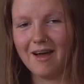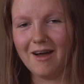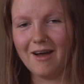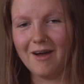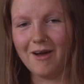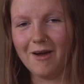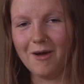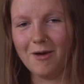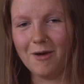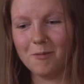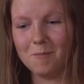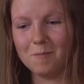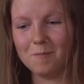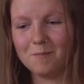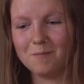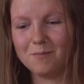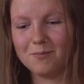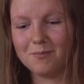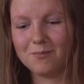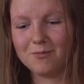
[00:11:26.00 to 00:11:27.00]

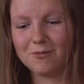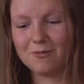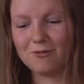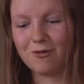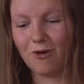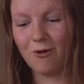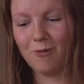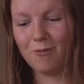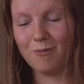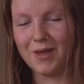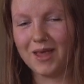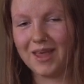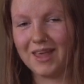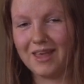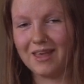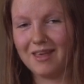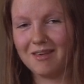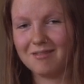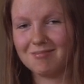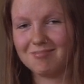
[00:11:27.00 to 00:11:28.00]
um, told
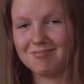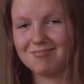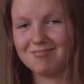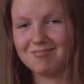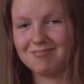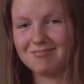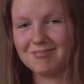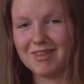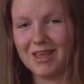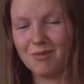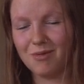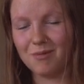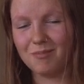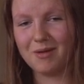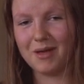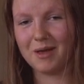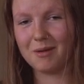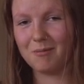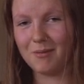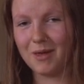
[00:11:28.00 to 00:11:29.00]
me he would
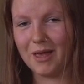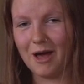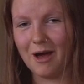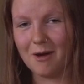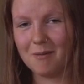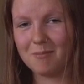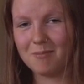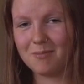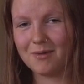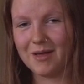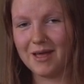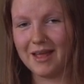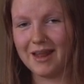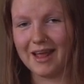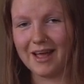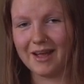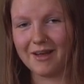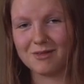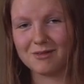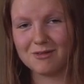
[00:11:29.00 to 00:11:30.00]
pick me up and
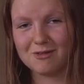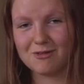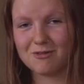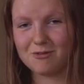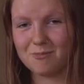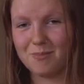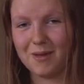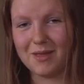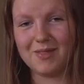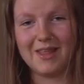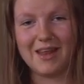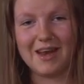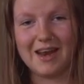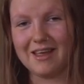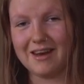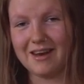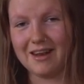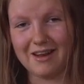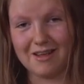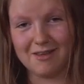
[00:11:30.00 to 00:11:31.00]
I could spend the
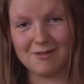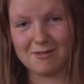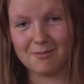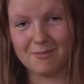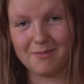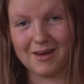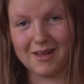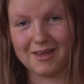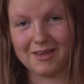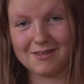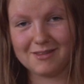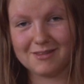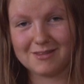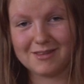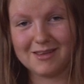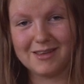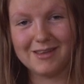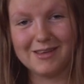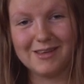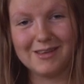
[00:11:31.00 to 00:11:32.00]
night at his place.
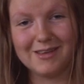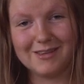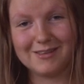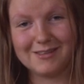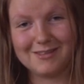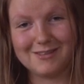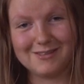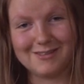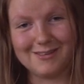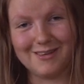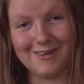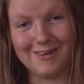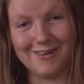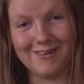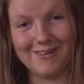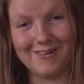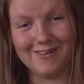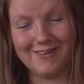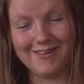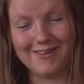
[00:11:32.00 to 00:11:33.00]

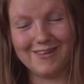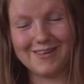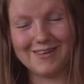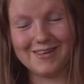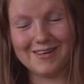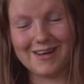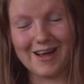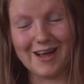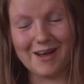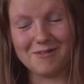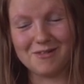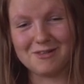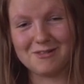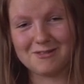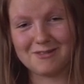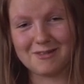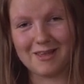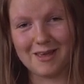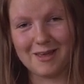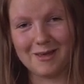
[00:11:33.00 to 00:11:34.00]
So I was
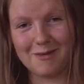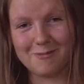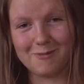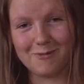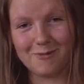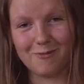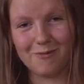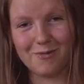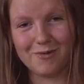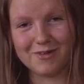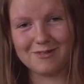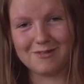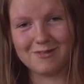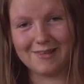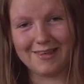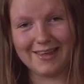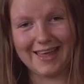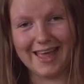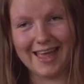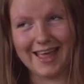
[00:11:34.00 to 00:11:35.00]
saved once
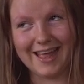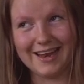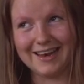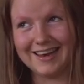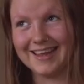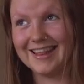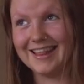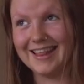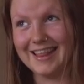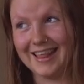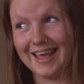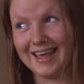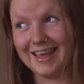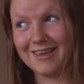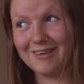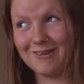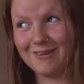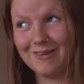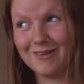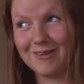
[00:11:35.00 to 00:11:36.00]
again.
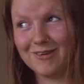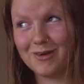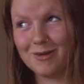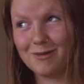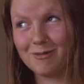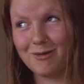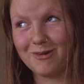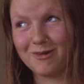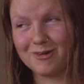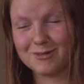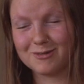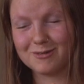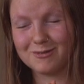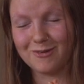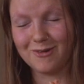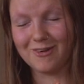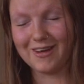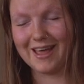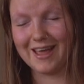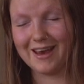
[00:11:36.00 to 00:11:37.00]
Thank you universe
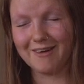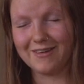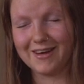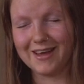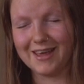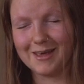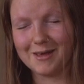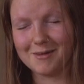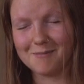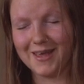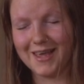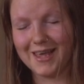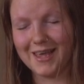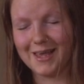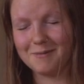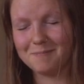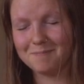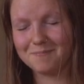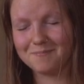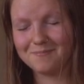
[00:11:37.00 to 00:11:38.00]
for carrying me.